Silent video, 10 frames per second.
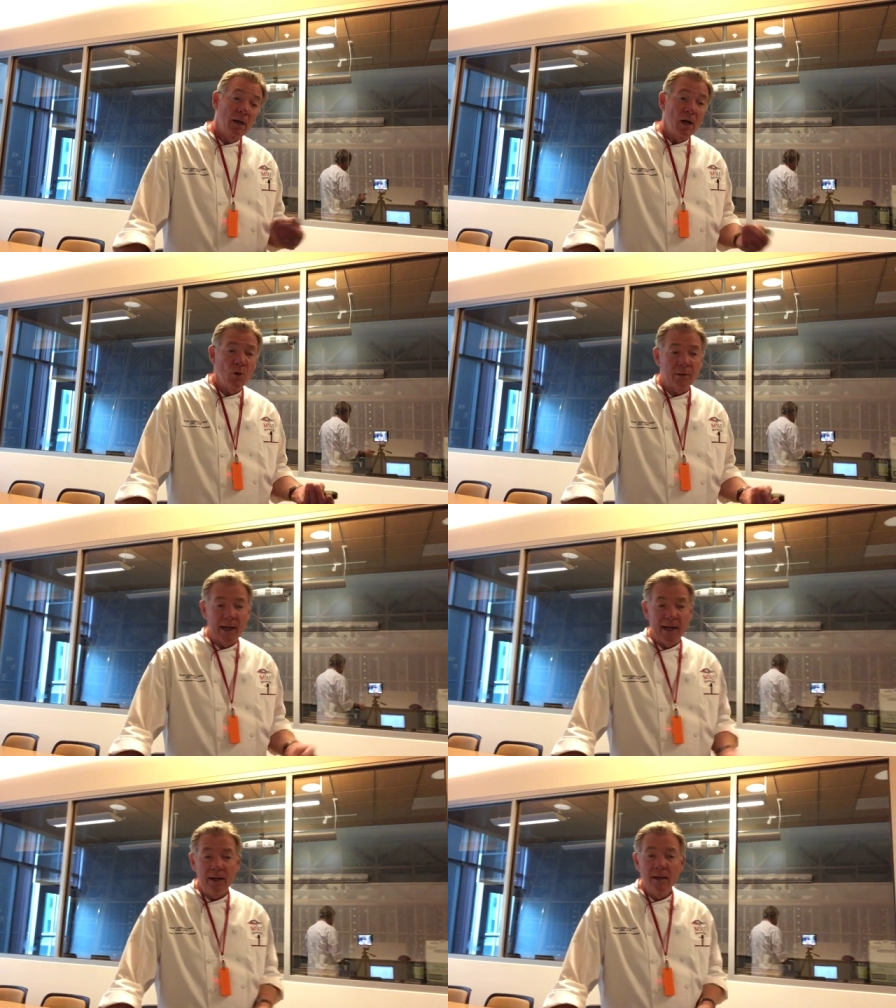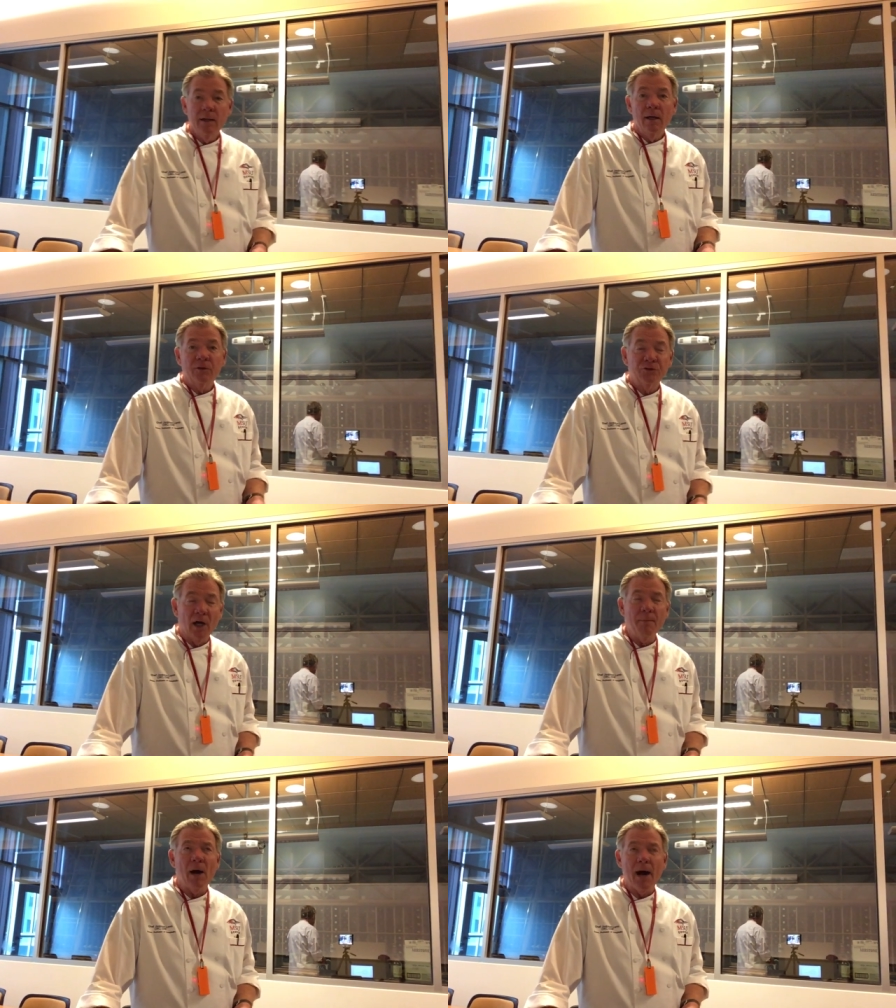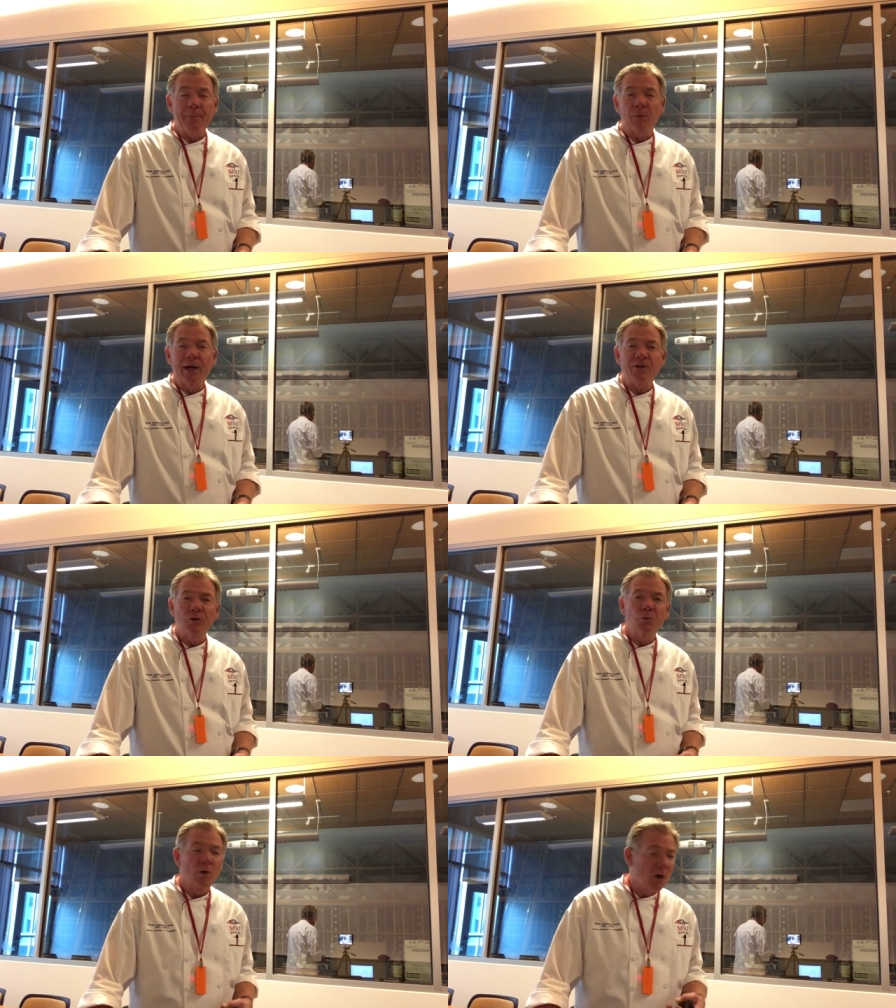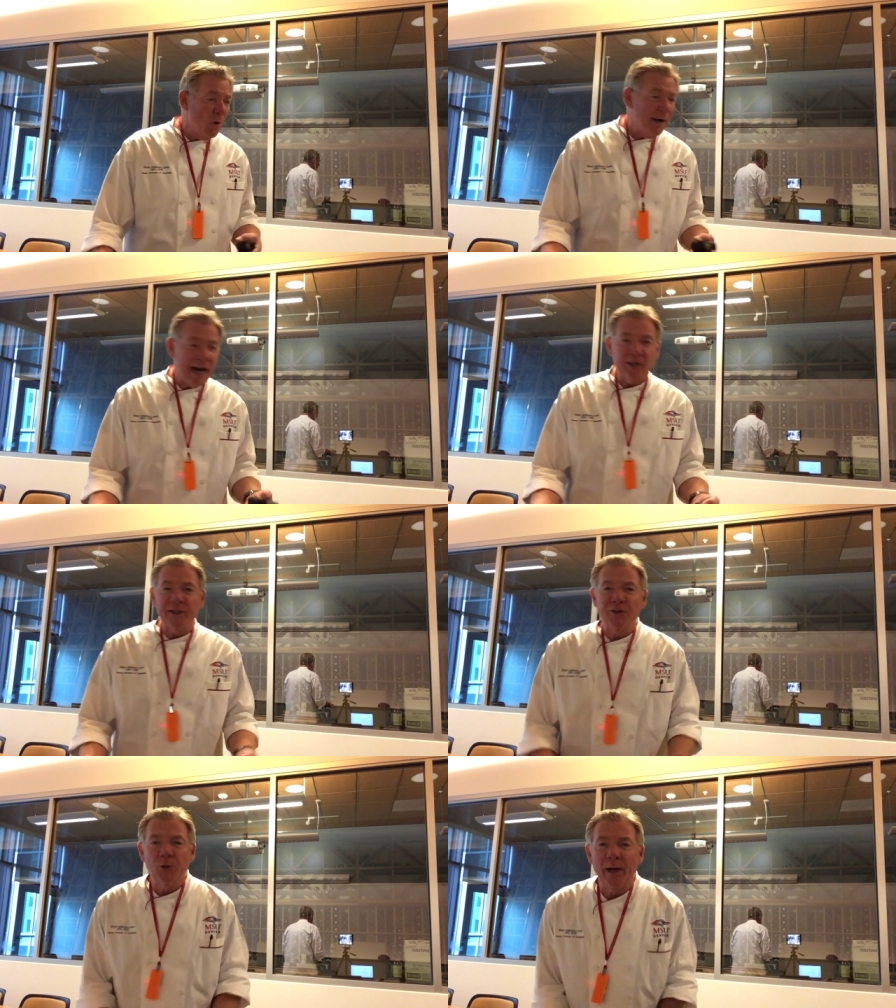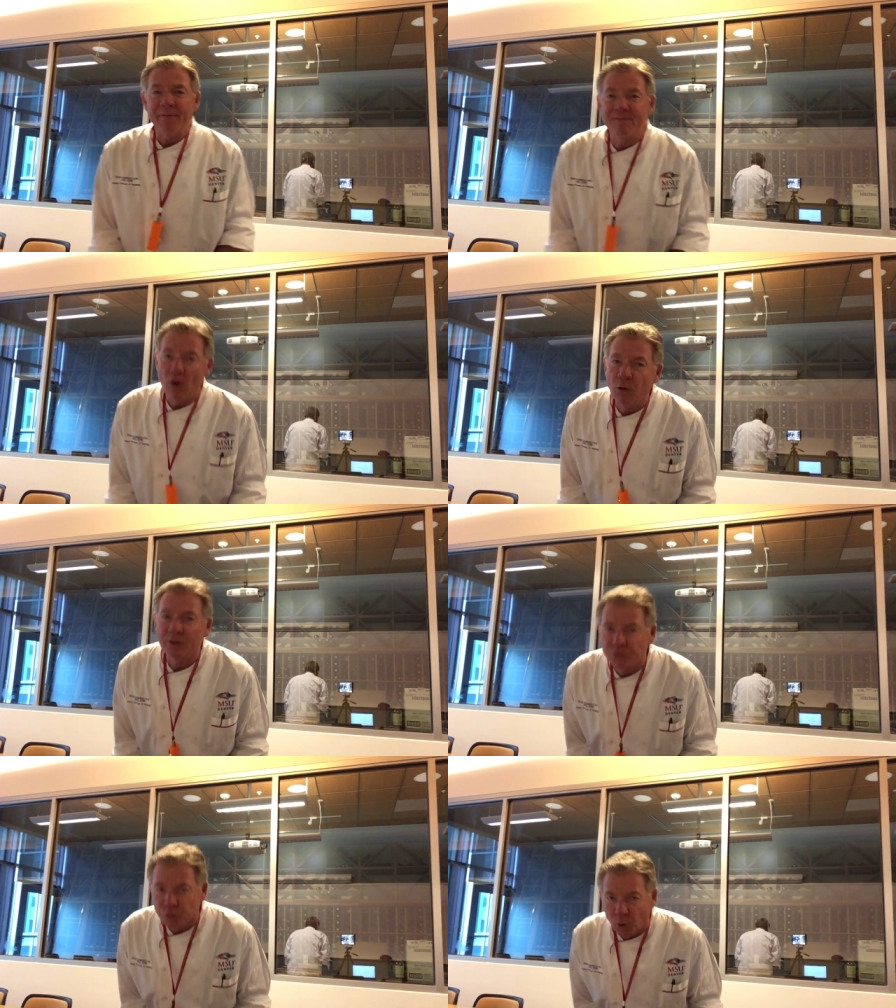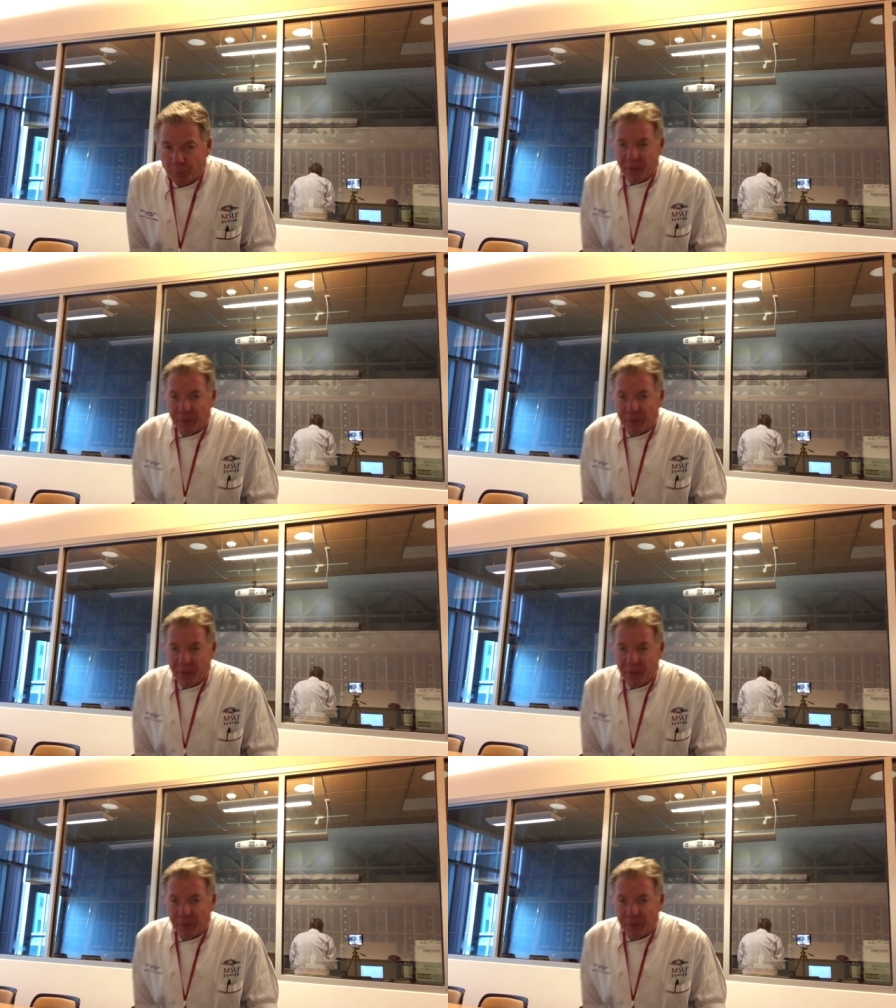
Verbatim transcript: Okay. Some operations will go and actually do a focus group.